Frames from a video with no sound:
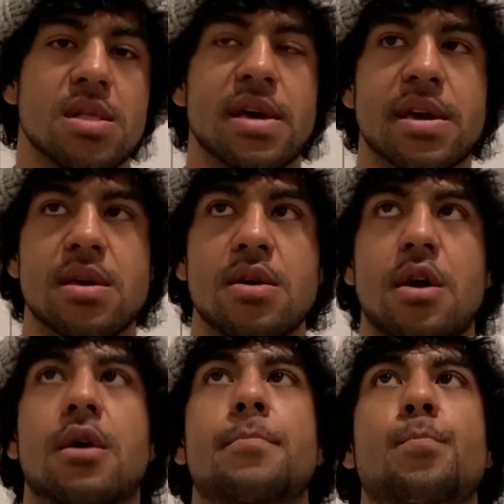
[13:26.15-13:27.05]
Like,
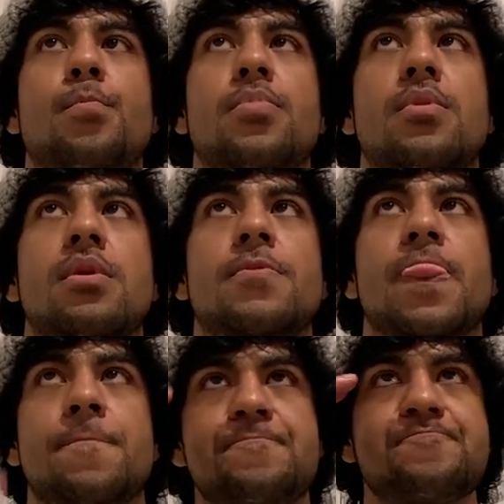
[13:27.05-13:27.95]

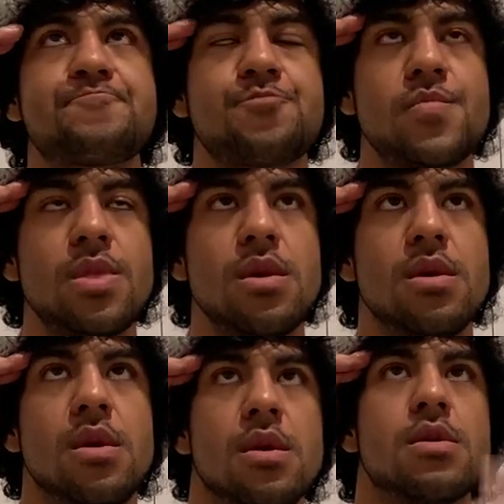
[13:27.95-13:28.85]

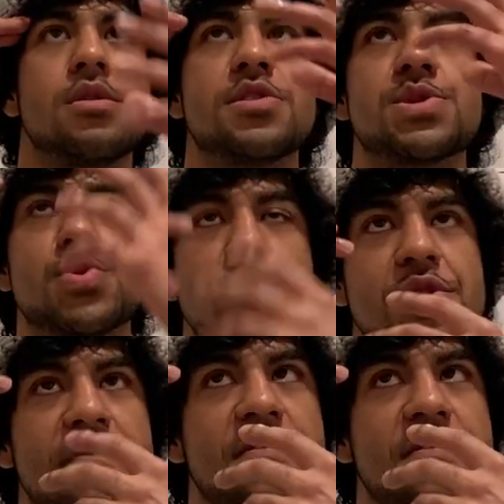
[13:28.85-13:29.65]
the storage